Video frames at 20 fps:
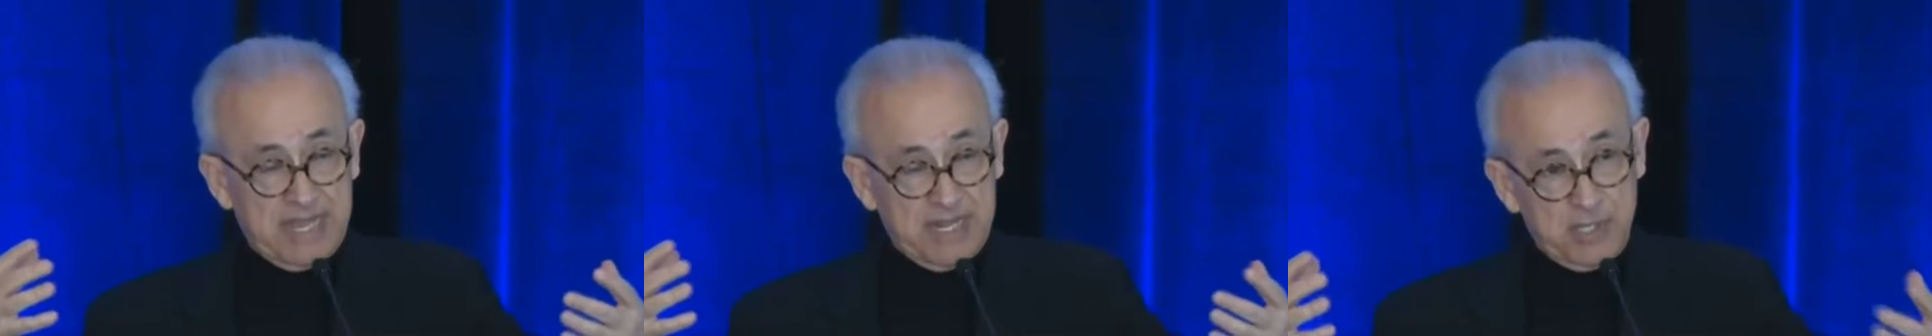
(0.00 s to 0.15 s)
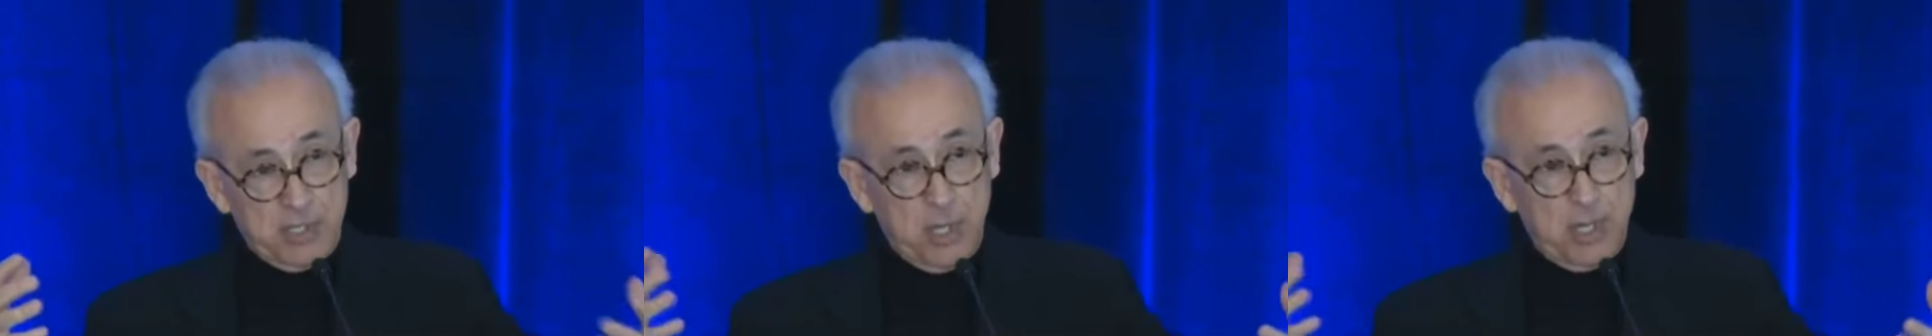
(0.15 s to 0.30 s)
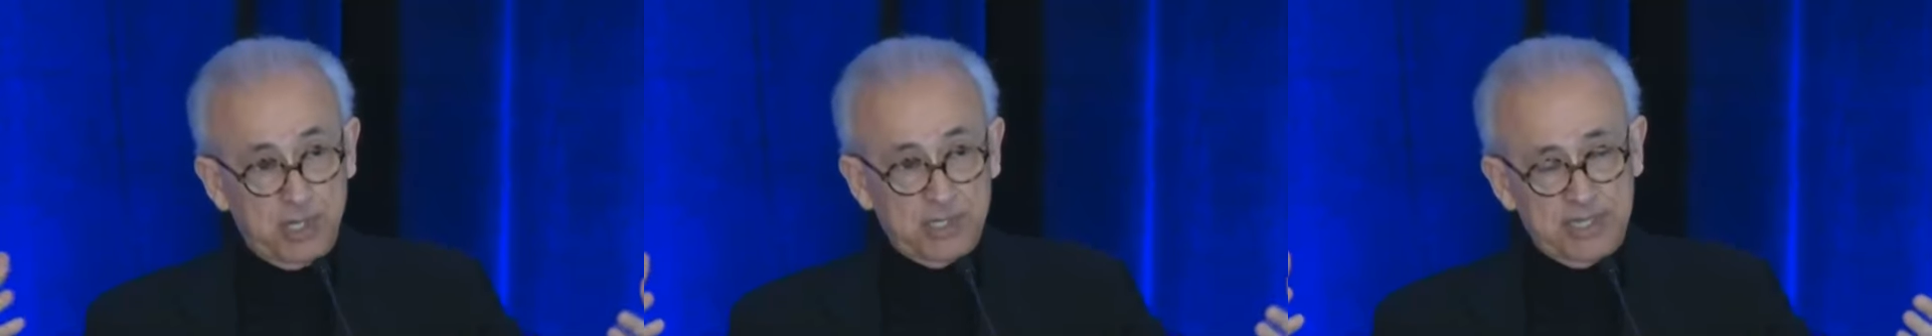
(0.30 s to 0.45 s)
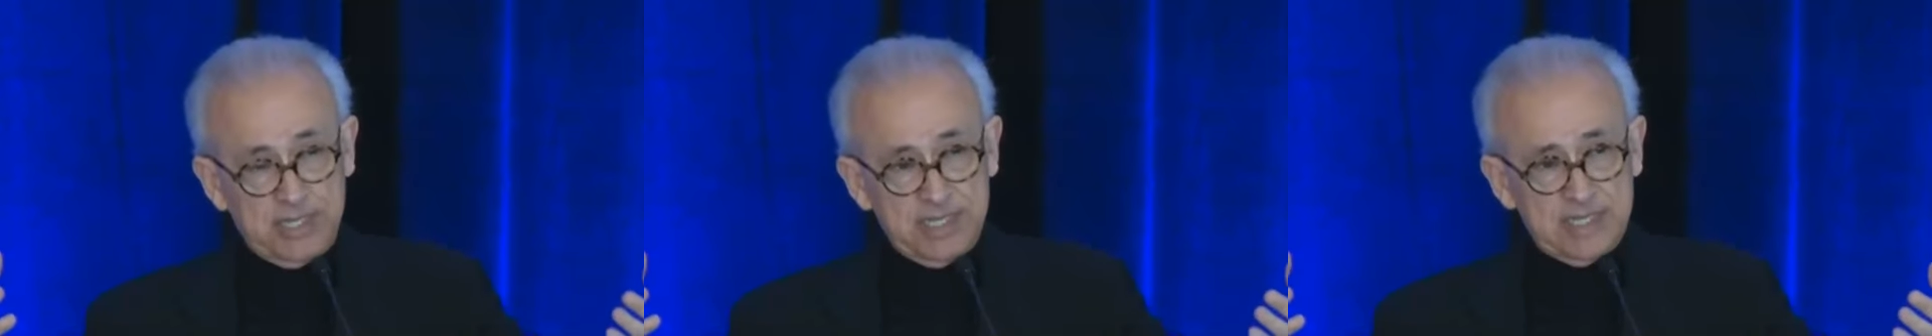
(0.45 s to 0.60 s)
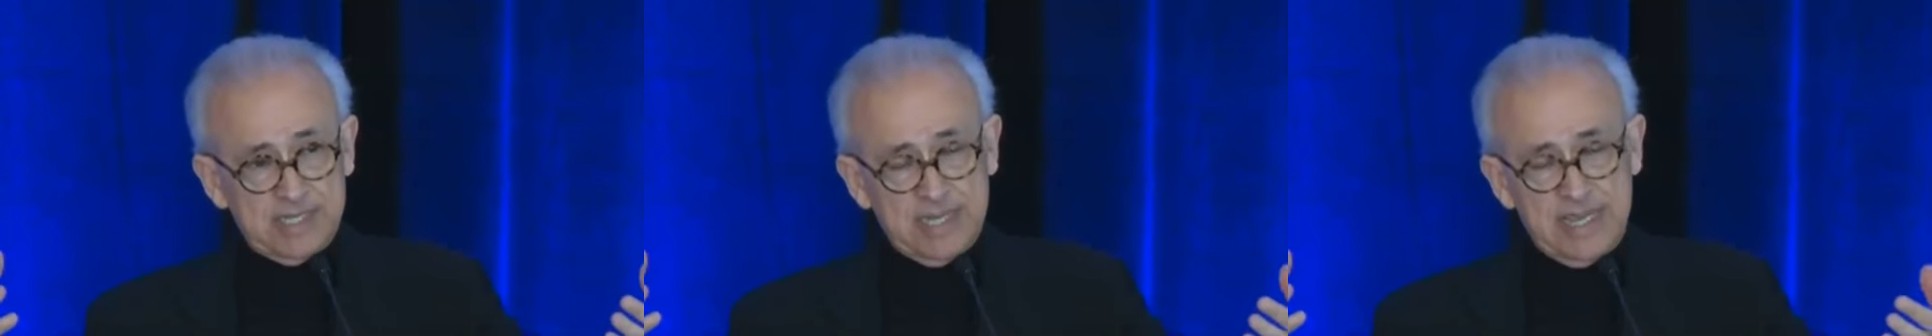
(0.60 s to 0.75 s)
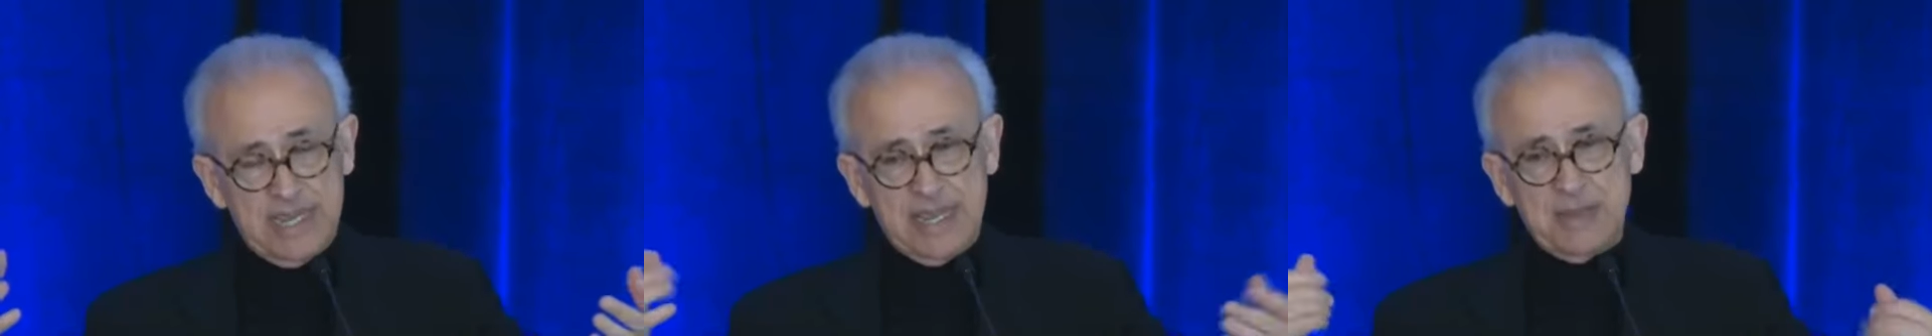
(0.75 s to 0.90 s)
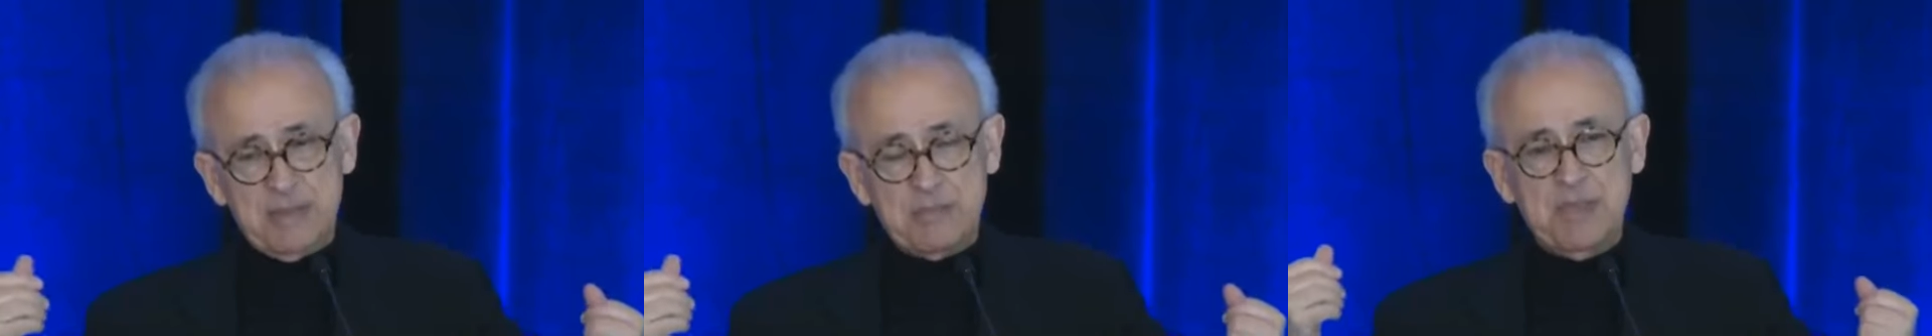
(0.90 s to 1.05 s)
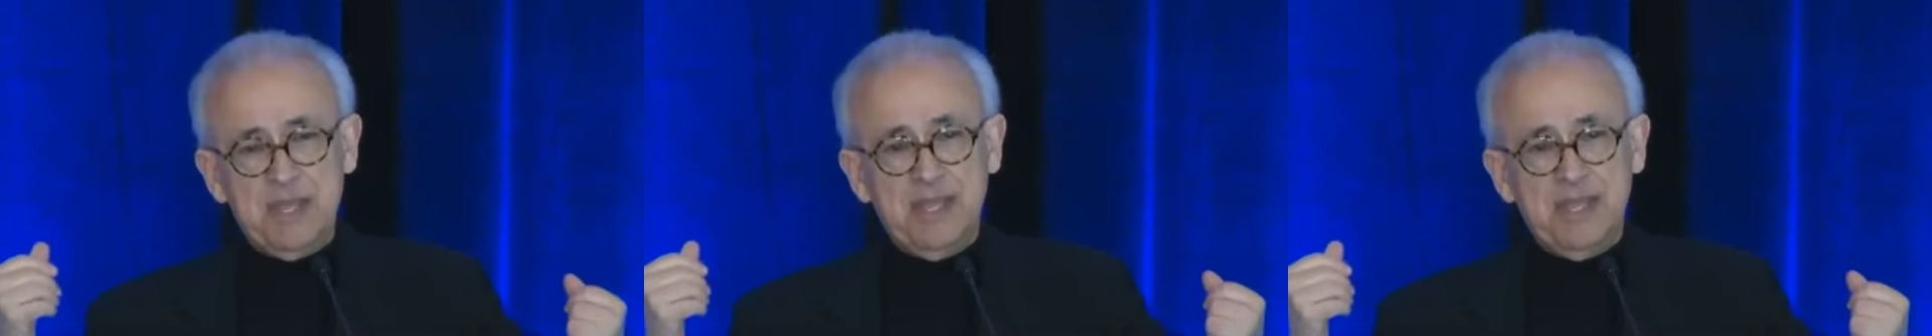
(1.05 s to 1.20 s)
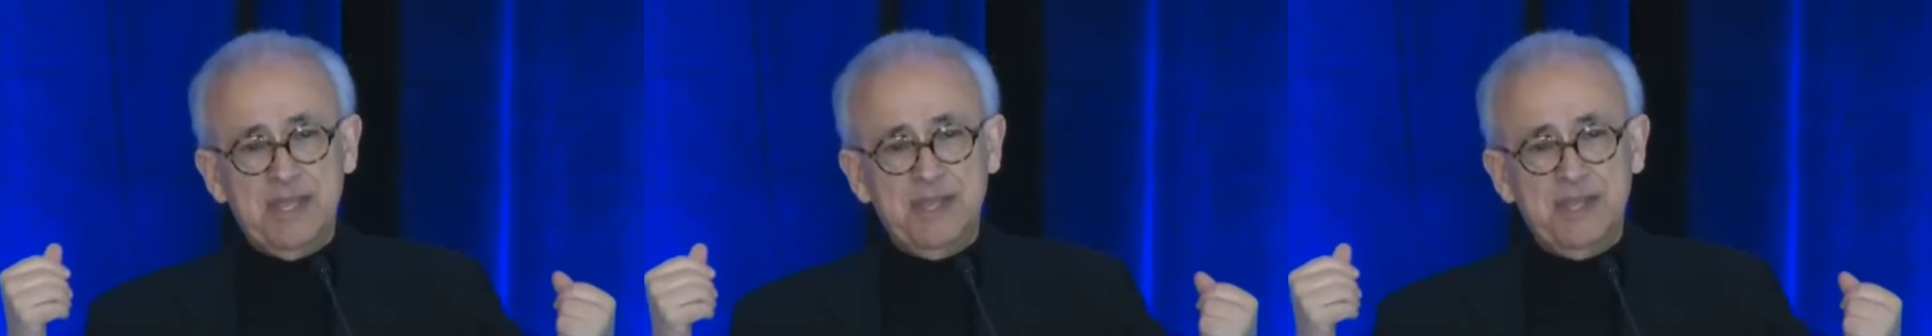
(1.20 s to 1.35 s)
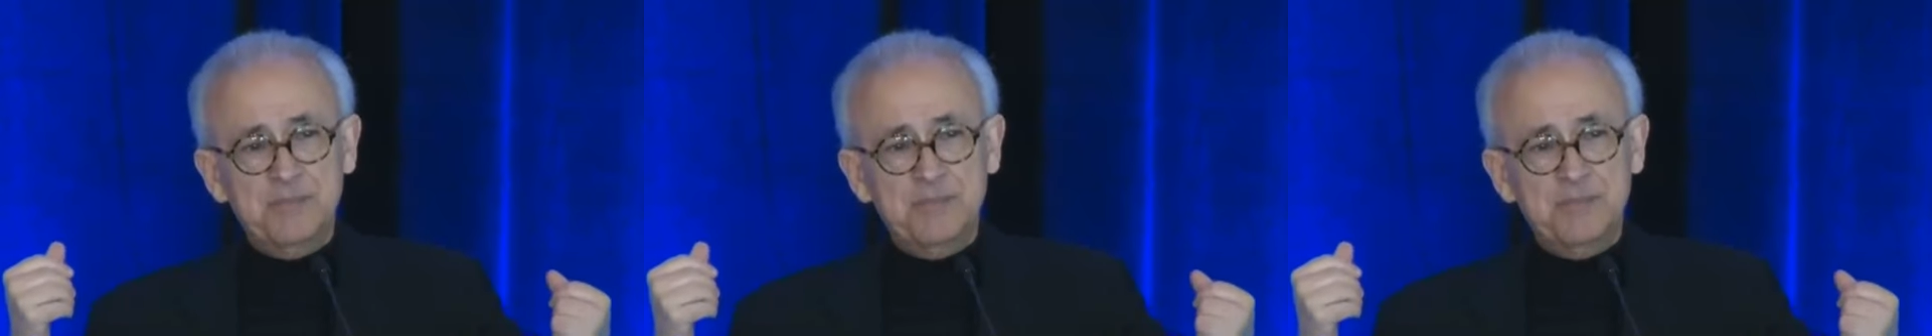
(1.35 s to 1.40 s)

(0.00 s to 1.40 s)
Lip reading: are not the same.